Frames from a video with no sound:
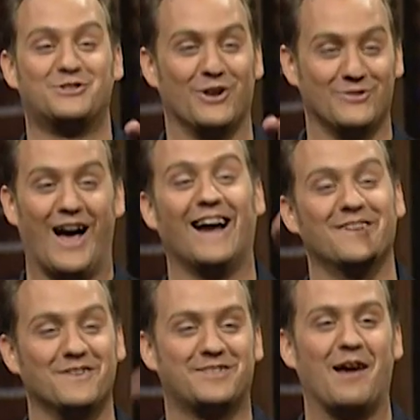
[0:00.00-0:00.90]
shoes. I
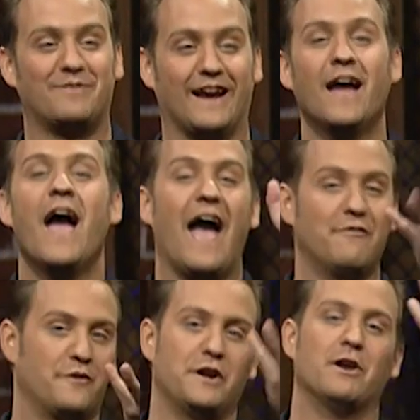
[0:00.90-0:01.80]
did the same thing.
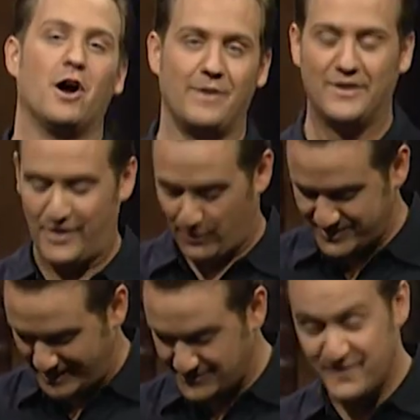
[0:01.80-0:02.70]
And for you at home, yes, I wear
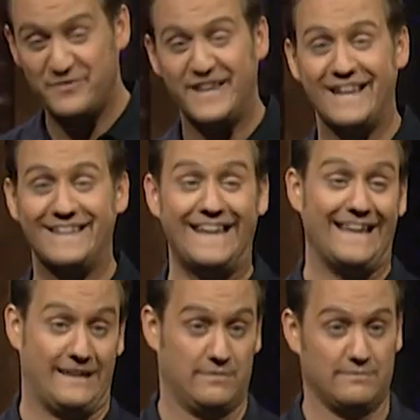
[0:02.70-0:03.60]
size 15D.